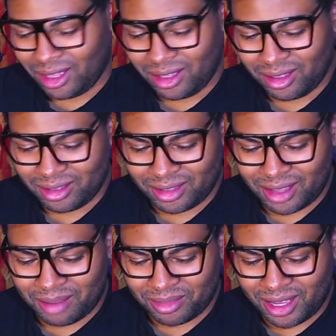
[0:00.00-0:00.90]
he's
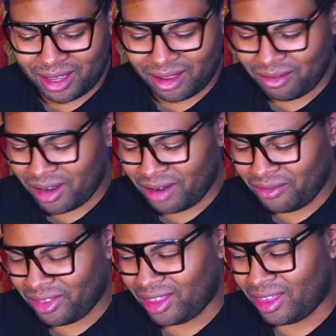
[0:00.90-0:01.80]
kept taking credit
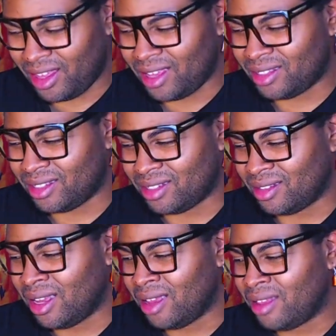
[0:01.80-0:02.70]
for the things. And
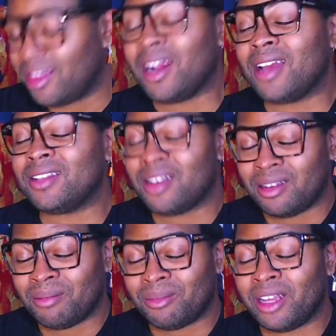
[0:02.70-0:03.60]
then I saw
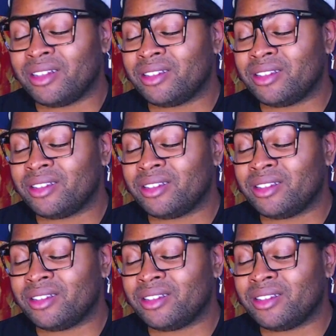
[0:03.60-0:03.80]
him let,